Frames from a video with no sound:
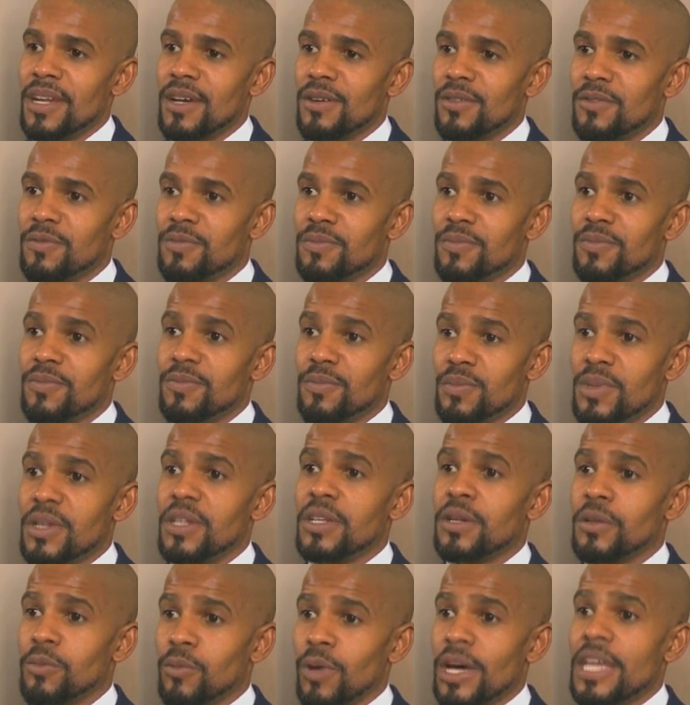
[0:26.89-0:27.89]
and I've
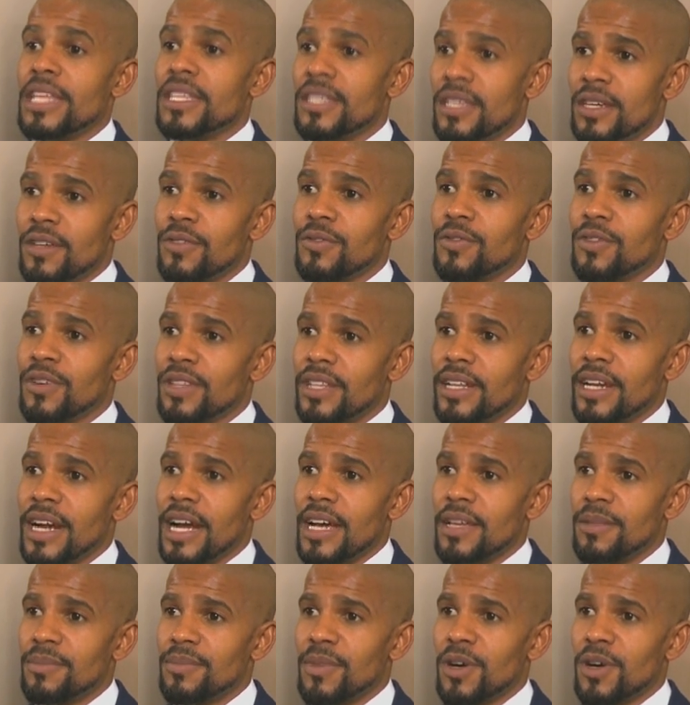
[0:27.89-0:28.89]
been waiting for the right